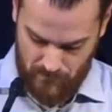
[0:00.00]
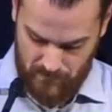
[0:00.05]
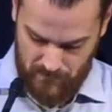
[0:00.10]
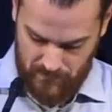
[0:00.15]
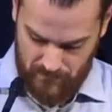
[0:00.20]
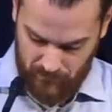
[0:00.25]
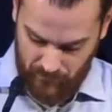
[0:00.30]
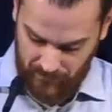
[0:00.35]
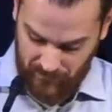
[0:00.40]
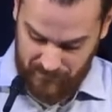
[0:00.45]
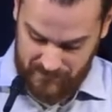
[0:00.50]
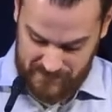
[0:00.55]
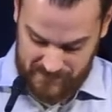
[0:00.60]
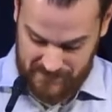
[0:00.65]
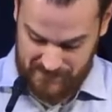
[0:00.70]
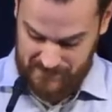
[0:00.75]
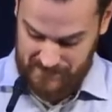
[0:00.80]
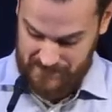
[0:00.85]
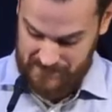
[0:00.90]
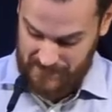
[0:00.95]
Parents, this
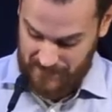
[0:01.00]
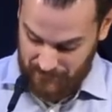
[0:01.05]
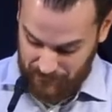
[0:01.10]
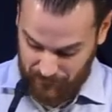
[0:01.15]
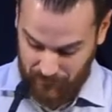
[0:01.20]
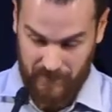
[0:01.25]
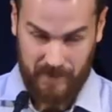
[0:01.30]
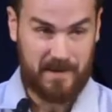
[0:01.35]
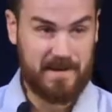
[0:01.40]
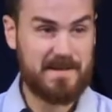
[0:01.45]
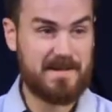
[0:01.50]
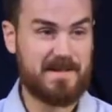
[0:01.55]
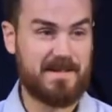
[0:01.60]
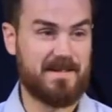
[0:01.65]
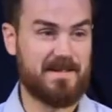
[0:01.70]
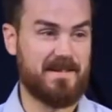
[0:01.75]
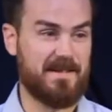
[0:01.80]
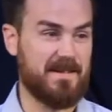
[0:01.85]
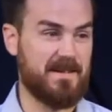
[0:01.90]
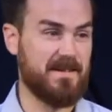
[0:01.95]
is the same for us,
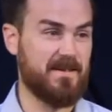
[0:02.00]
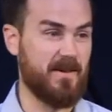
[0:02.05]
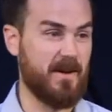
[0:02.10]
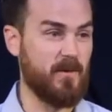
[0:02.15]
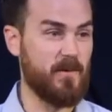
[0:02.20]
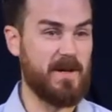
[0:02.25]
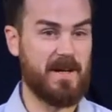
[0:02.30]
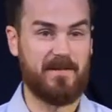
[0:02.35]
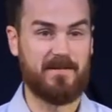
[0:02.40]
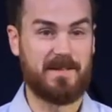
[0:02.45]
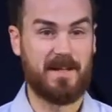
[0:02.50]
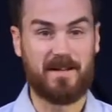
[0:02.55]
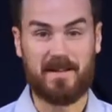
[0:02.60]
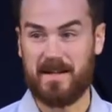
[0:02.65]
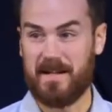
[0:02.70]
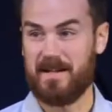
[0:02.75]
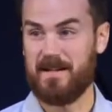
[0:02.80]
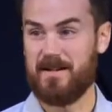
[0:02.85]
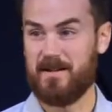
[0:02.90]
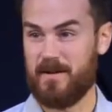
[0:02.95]
right? We have
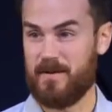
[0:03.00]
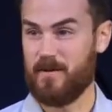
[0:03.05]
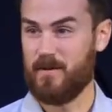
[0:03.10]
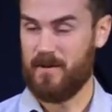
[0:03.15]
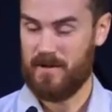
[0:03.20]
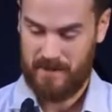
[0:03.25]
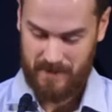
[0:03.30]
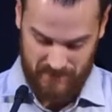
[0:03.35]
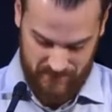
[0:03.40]
delegated authority.